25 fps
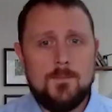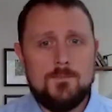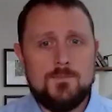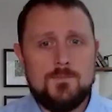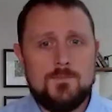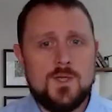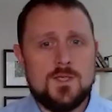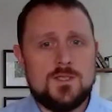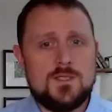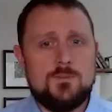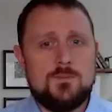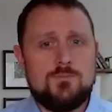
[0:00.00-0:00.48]

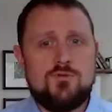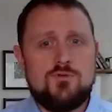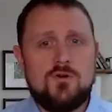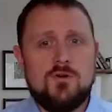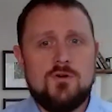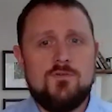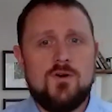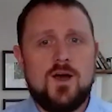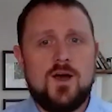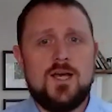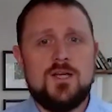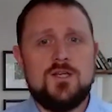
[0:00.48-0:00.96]
Does it
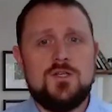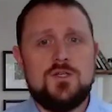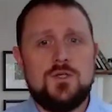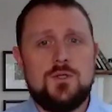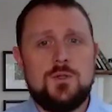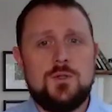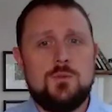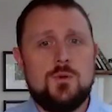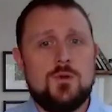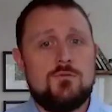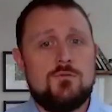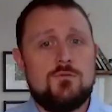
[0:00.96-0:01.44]
provide
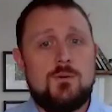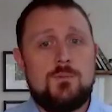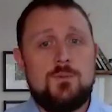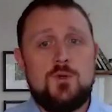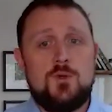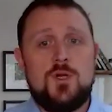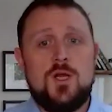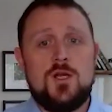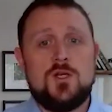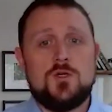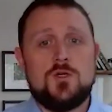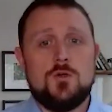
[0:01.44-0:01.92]
you with
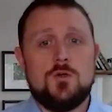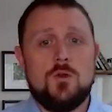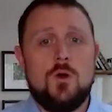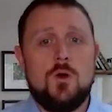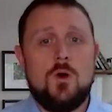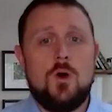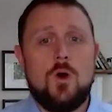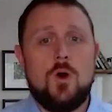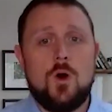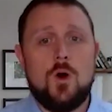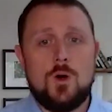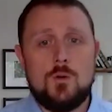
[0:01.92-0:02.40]
reputational
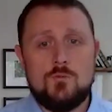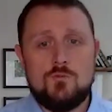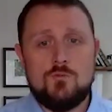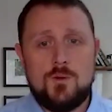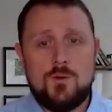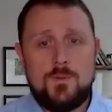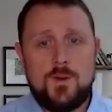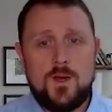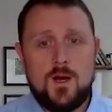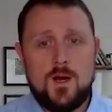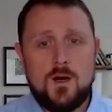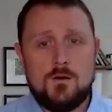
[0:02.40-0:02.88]
harm
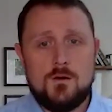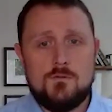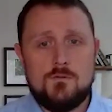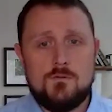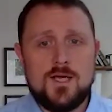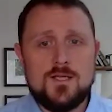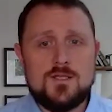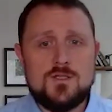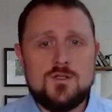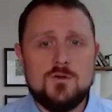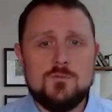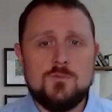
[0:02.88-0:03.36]
repair,
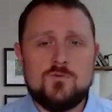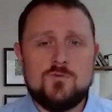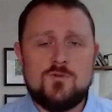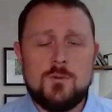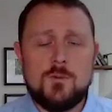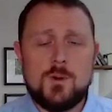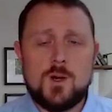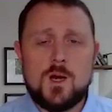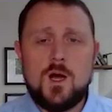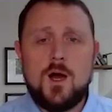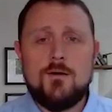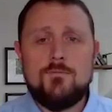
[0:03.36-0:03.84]
right? So
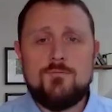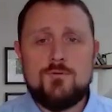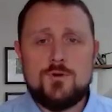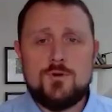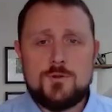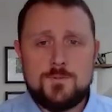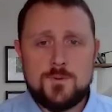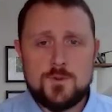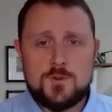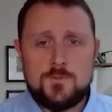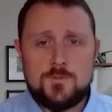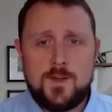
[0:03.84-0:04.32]
from a
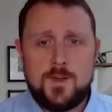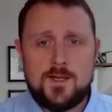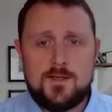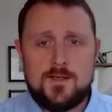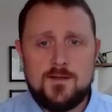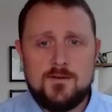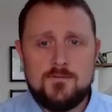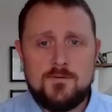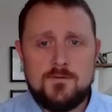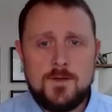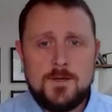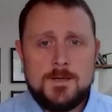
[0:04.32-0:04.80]
coverage
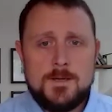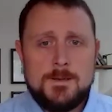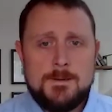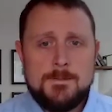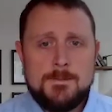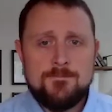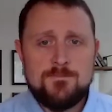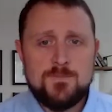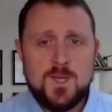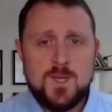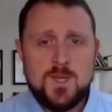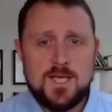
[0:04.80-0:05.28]
perspective,
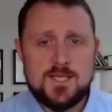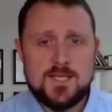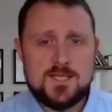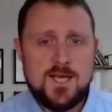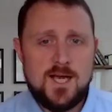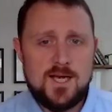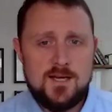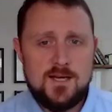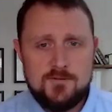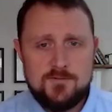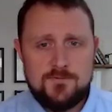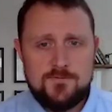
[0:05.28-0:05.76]
it's
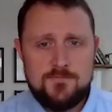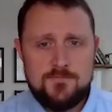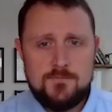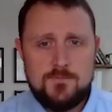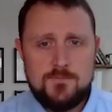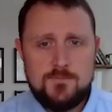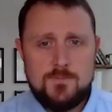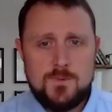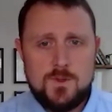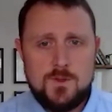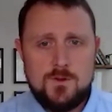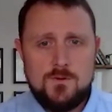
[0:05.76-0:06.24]
kind of,
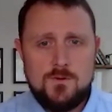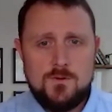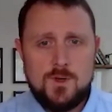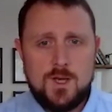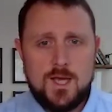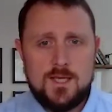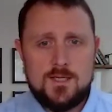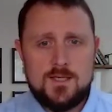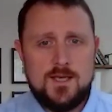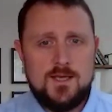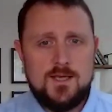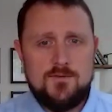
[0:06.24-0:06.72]

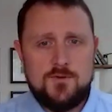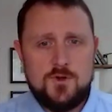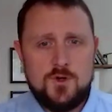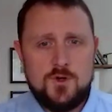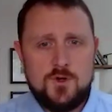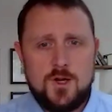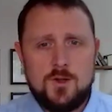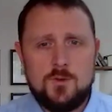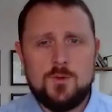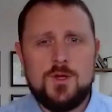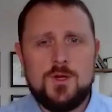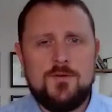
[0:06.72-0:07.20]
if you
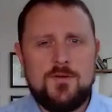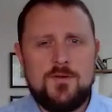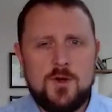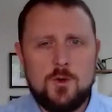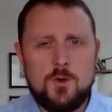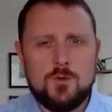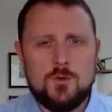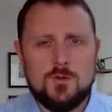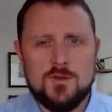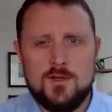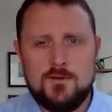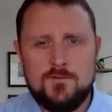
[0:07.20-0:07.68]

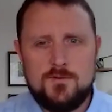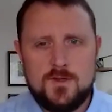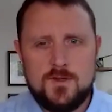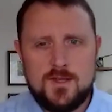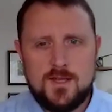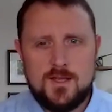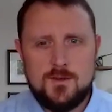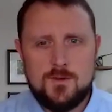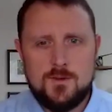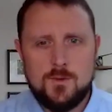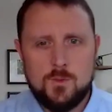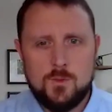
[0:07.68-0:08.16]
don't live in
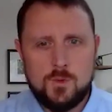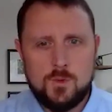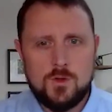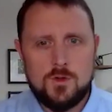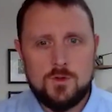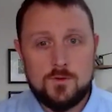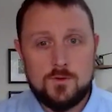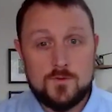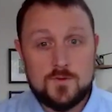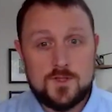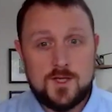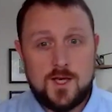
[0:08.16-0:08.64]
the
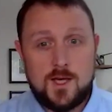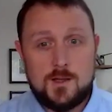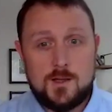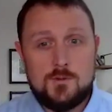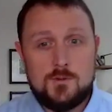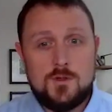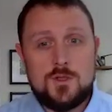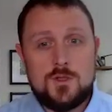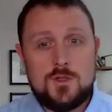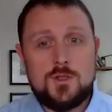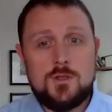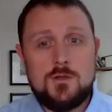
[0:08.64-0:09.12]
world of
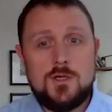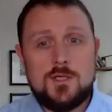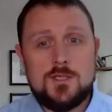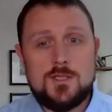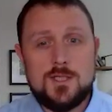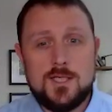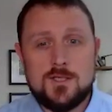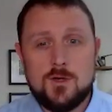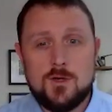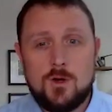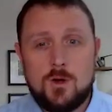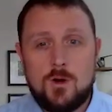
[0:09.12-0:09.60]
cyber insurance,
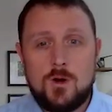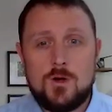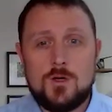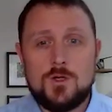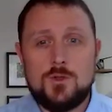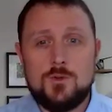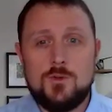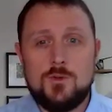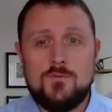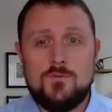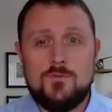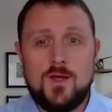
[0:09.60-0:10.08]
it's hard
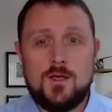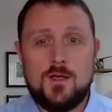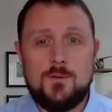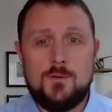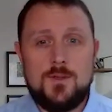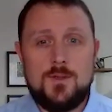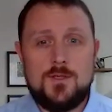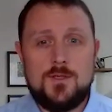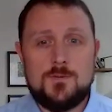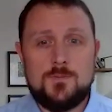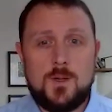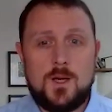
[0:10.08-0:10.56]
to
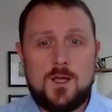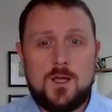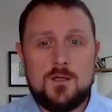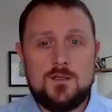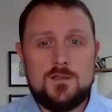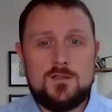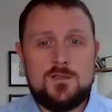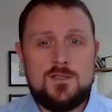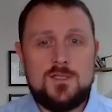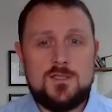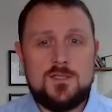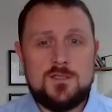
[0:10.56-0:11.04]
evaluate these
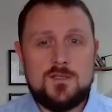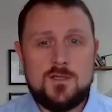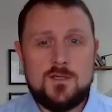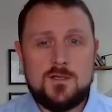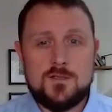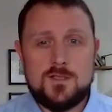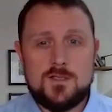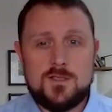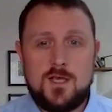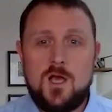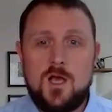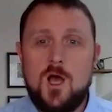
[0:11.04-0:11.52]
policies
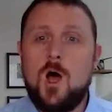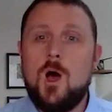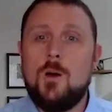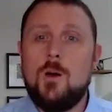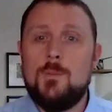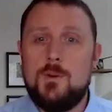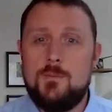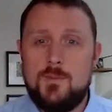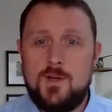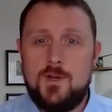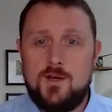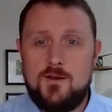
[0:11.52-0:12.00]
because they come
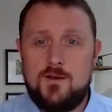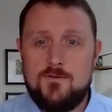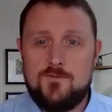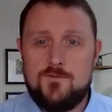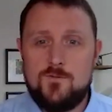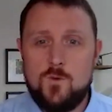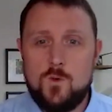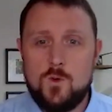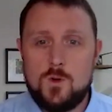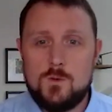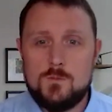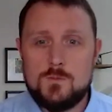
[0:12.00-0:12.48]
in many
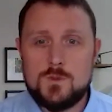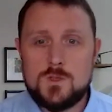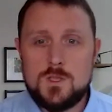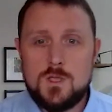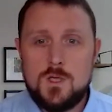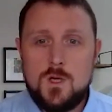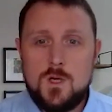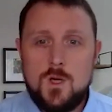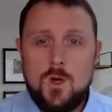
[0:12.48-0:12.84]
forms.